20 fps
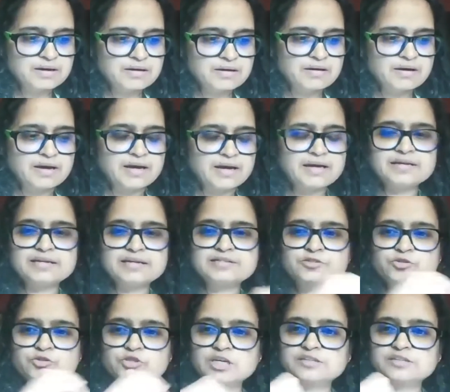And as
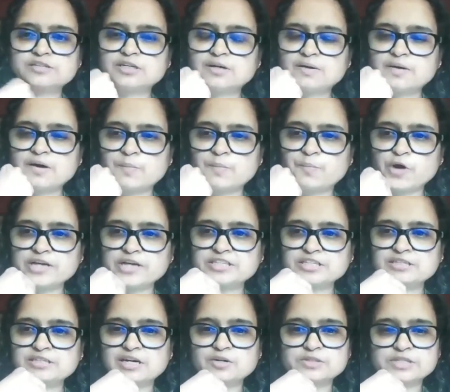Sujata pointed
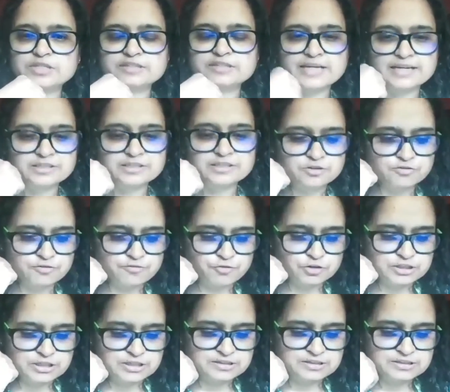out, and thank you
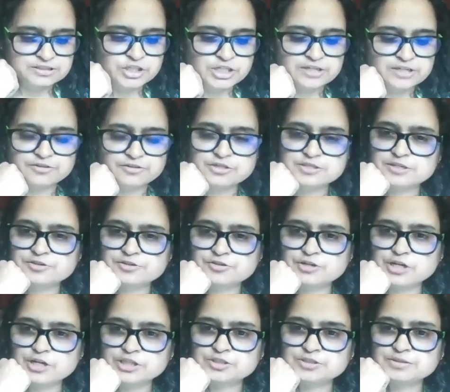for the generous
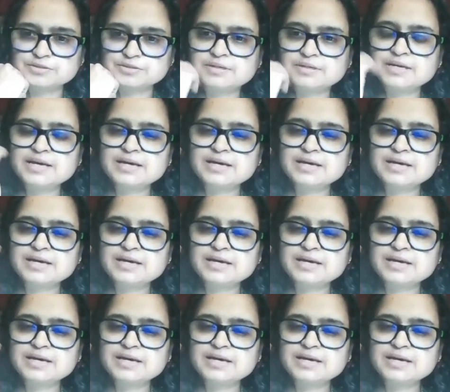introduction,